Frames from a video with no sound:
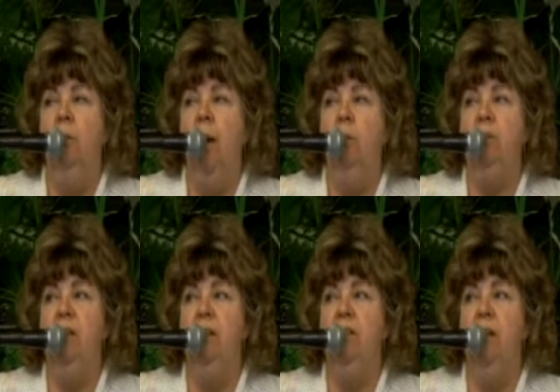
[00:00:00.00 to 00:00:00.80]
The Bible
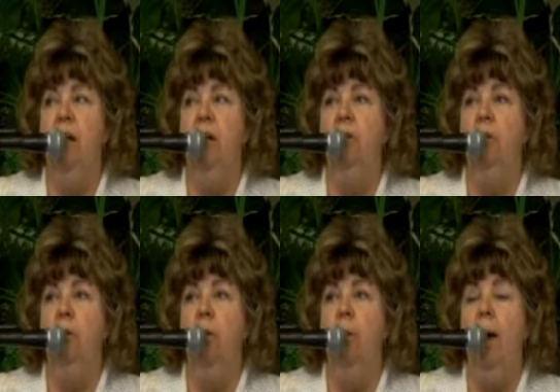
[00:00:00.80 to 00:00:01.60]
says that he could
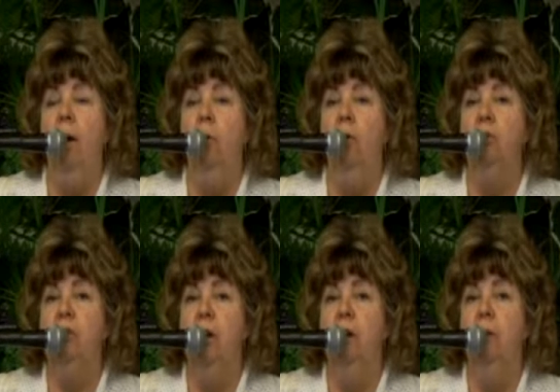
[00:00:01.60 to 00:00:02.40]
do no mighty
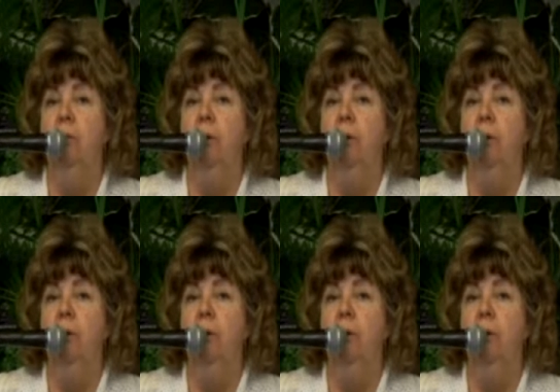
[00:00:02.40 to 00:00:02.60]
works there